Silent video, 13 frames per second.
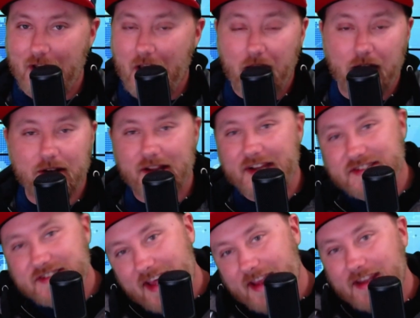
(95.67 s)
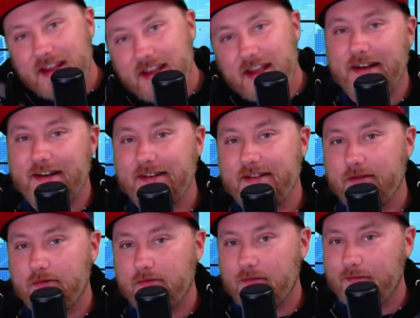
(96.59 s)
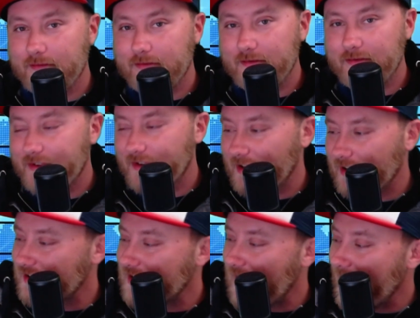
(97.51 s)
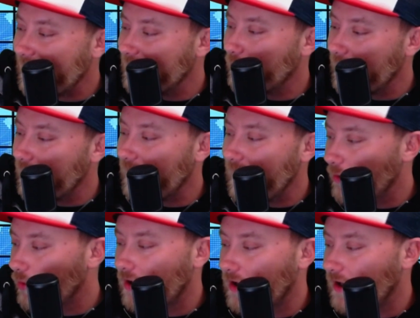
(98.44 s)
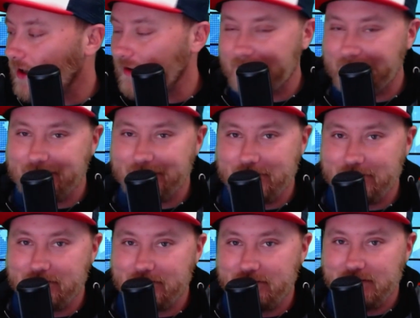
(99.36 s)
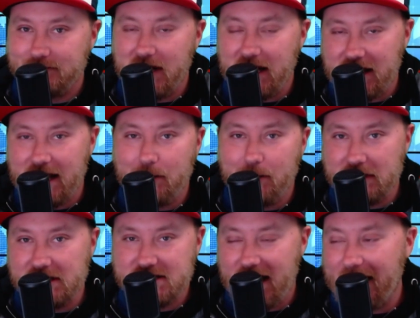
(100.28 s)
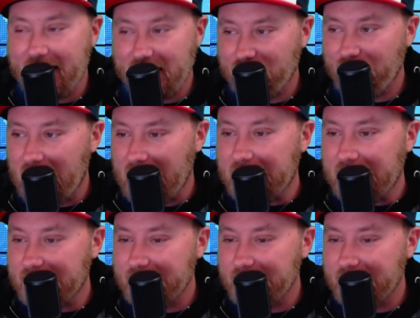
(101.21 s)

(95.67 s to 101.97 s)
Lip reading: Unless they get exactly what they want, they can't be satisfied.